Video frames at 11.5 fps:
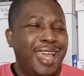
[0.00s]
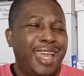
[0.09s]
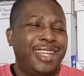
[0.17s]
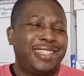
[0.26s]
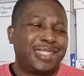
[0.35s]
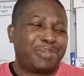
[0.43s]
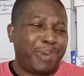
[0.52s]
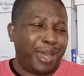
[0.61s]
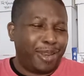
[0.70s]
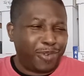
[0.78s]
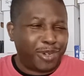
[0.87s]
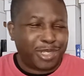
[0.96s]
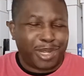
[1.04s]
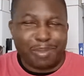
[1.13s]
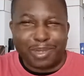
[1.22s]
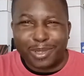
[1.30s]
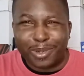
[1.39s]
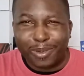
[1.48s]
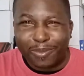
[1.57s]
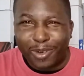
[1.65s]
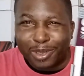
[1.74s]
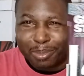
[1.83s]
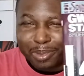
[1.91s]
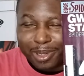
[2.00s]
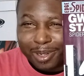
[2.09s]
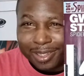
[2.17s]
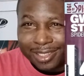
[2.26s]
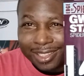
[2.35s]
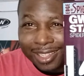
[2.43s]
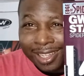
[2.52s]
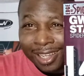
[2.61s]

Edge of Spider-Verse number 2, the first appearance